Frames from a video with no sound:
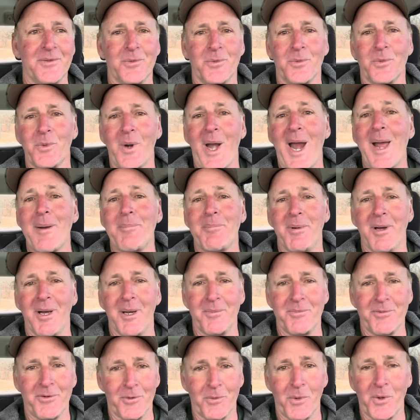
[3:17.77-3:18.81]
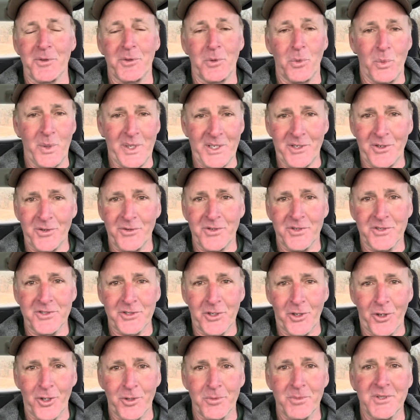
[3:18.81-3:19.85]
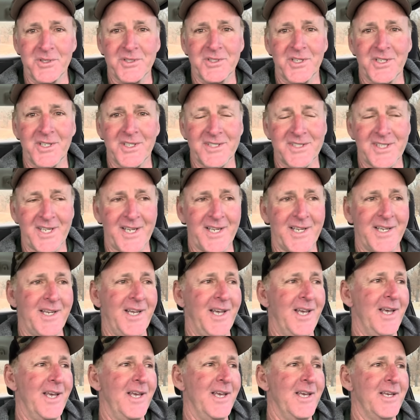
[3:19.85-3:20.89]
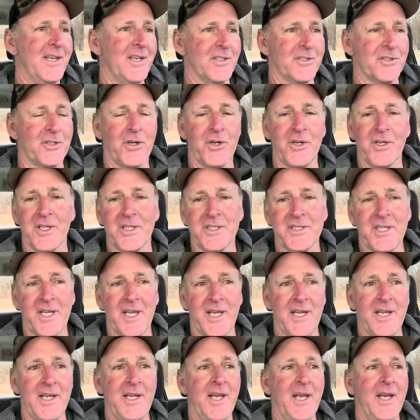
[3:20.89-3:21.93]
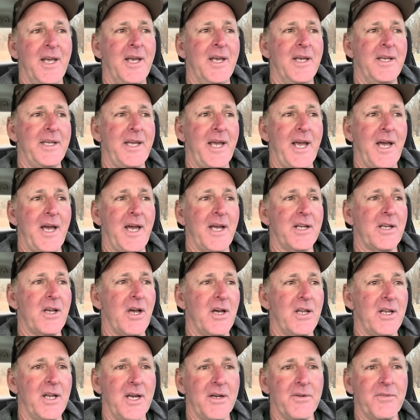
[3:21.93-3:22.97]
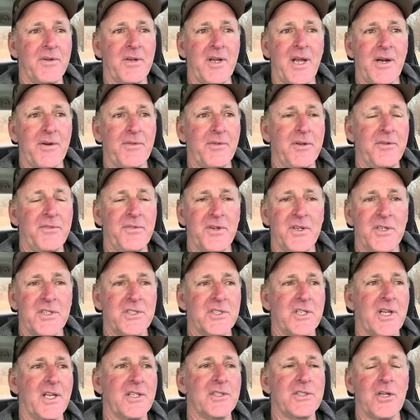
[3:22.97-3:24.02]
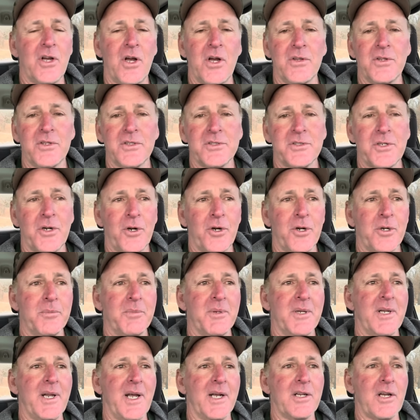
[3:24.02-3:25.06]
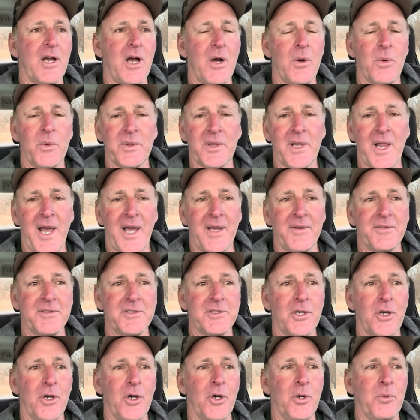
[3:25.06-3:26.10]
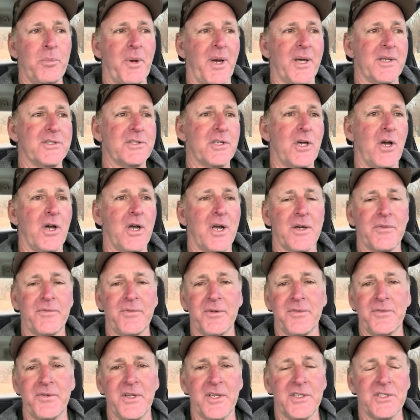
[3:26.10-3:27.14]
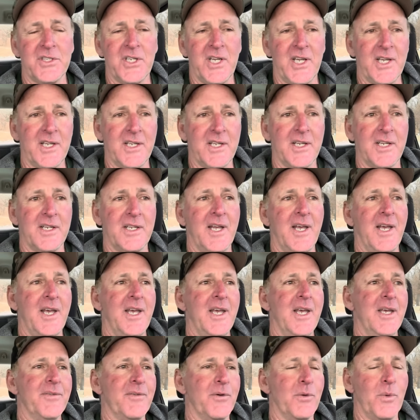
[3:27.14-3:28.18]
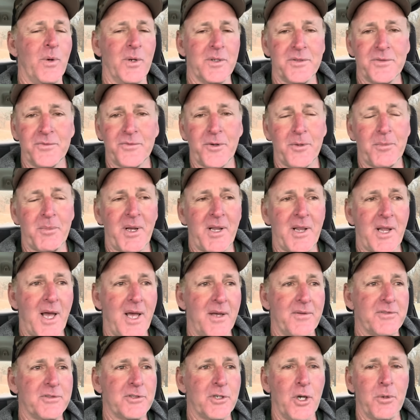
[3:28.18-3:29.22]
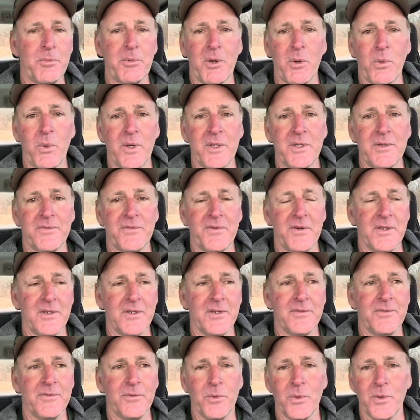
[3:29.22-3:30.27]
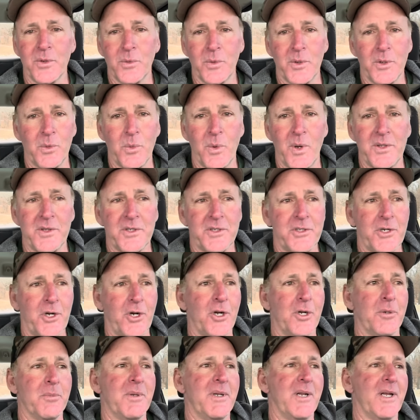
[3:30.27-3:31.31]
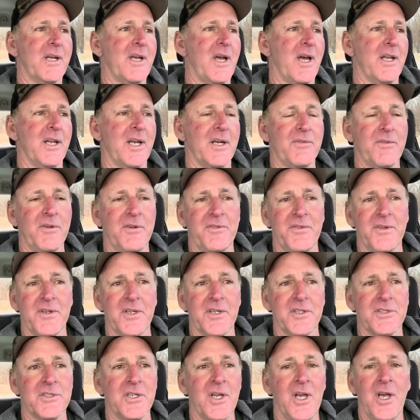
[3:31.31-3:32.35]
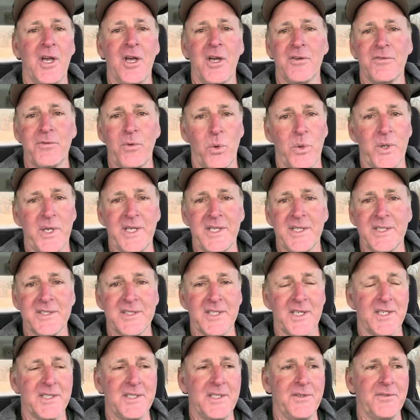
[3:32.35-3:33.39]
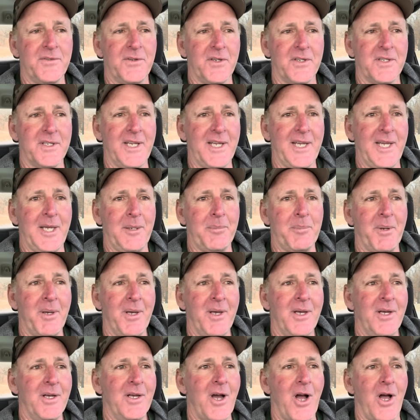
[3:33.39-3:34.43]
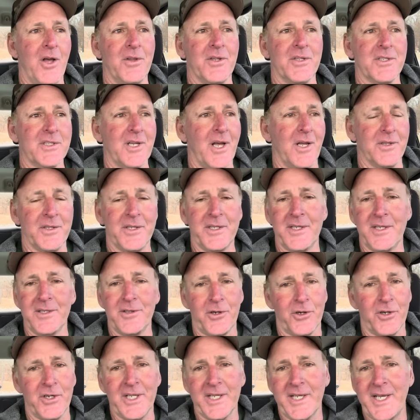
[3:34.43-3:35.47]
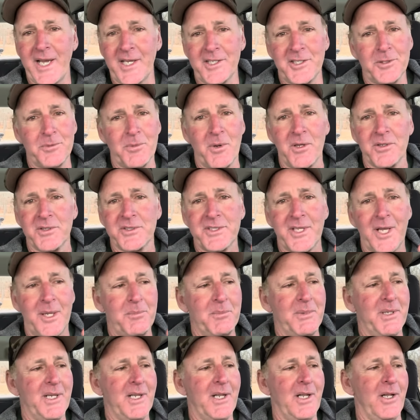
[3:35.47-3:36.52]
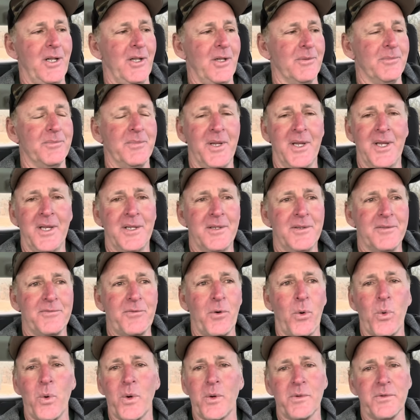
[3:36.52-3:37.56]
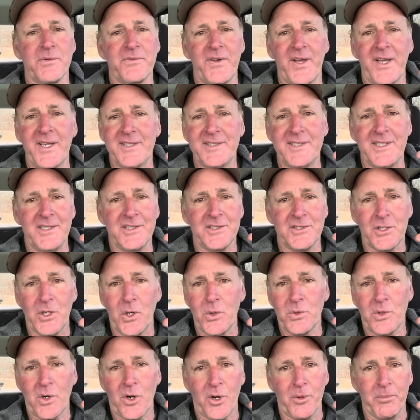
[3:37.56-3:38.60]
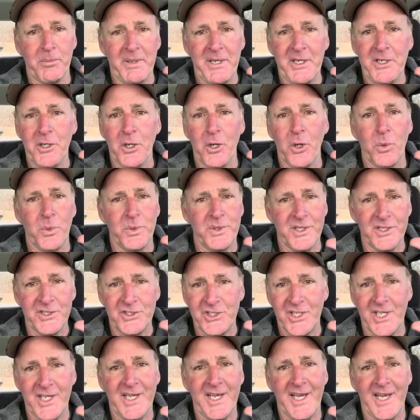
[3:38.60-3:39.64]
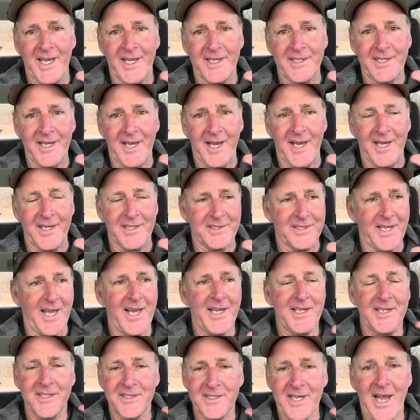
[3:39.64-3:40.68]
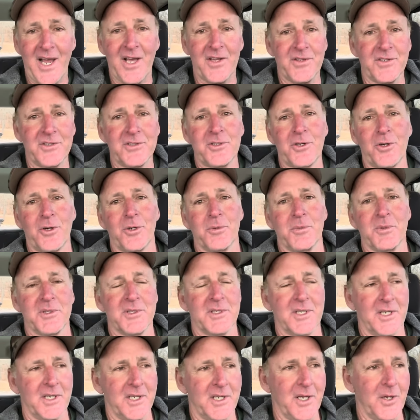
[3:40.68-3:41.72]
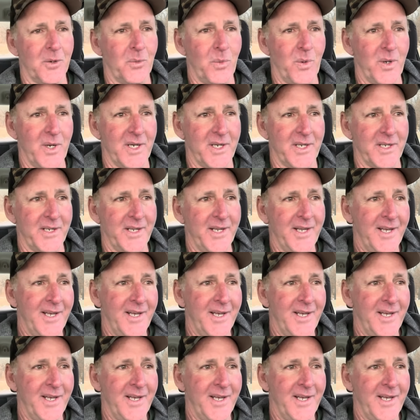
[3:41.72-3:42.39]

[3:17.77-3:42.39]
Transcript: wrap-up for what the winner of this tournament is going to say. Because they're going to say, yeah, I caught every fish that I saw in this tournament. I caught with live scope. I saw every fish hit it. If it wasn't for my live scope, I would have won the tournament. I caught every fish 40 to 60 foot deep. They're going to catch them on some little forward-facing sonar minnow with a jig head, guys. That is how this tournament's going to get won.